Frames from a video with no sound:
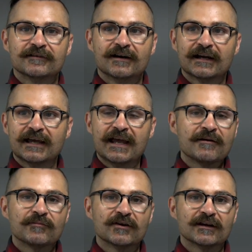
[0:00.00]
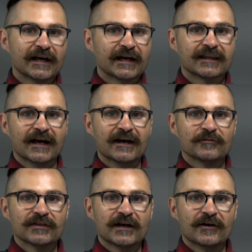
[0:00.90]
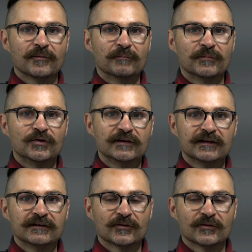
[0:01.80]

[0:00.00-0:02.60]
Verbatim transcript: a camera like that without moving